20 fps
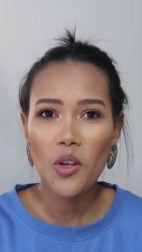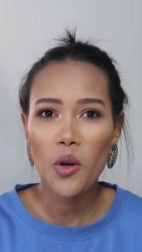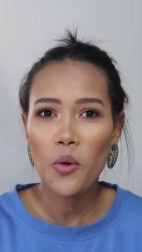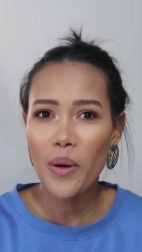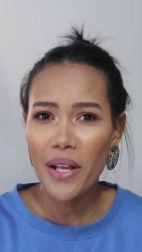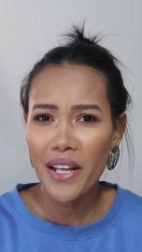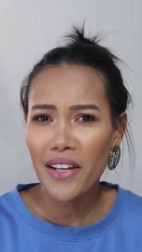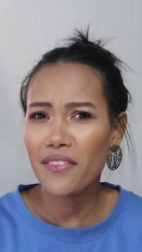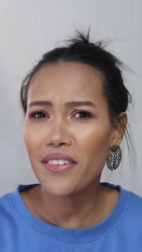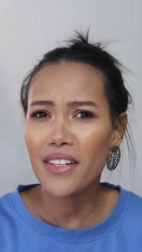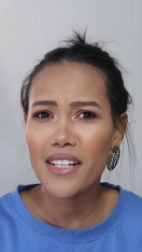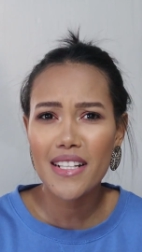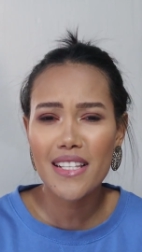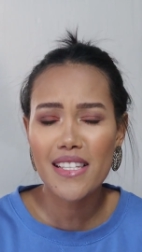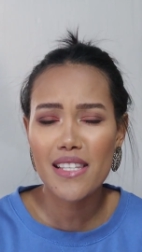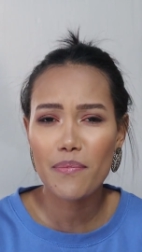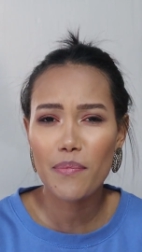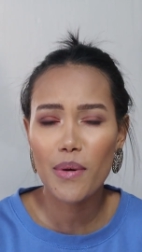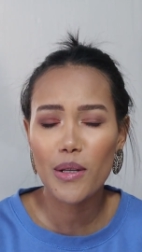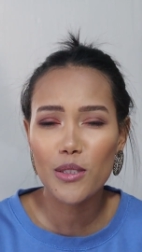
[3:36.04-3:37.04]
wherever it's
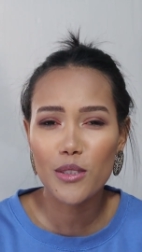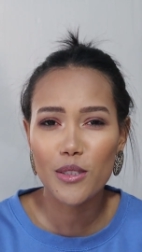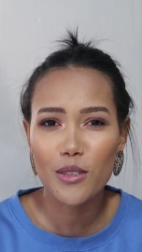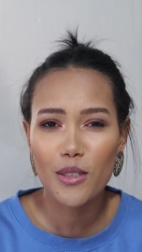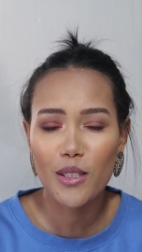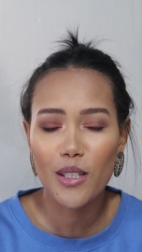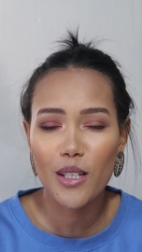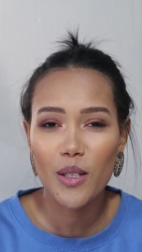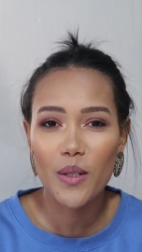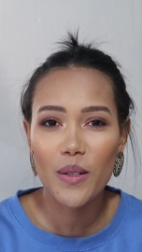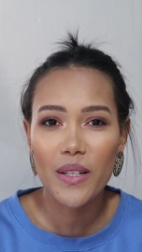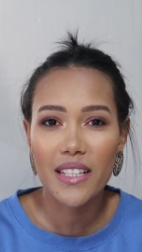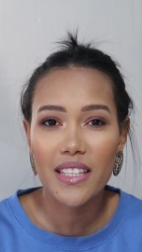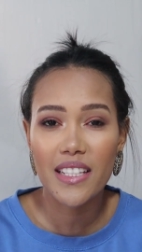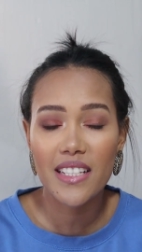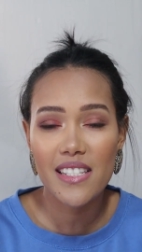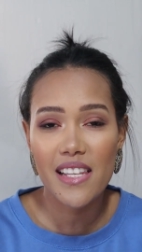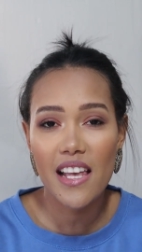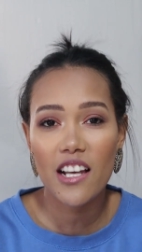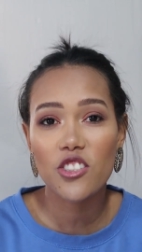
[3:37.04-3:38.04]
supposed to go. It
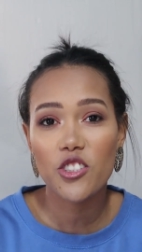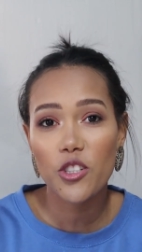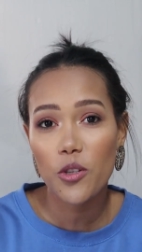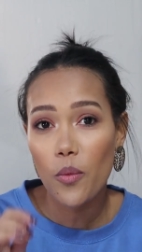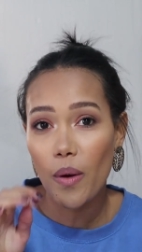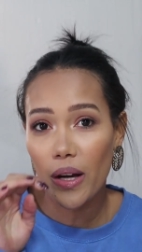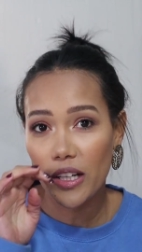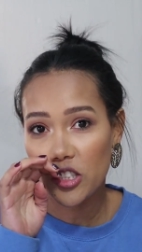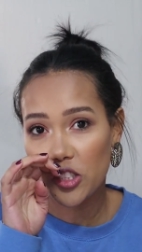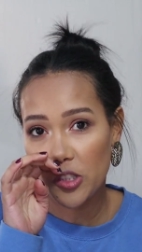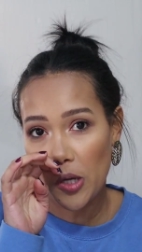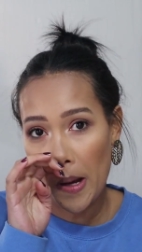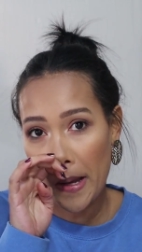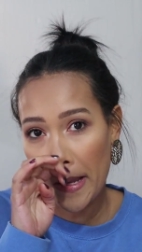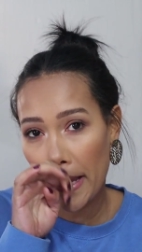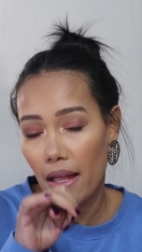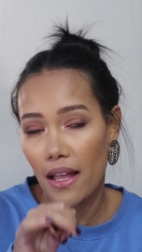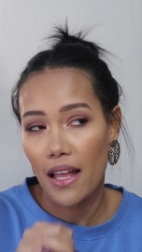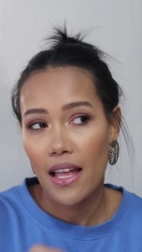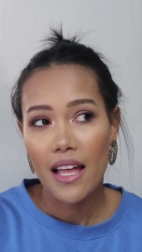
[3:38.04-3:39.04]
is actually quite
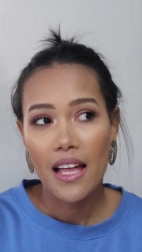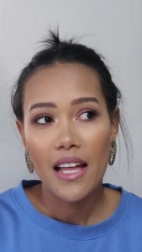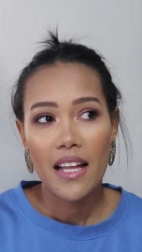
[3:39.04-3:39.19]
shocking.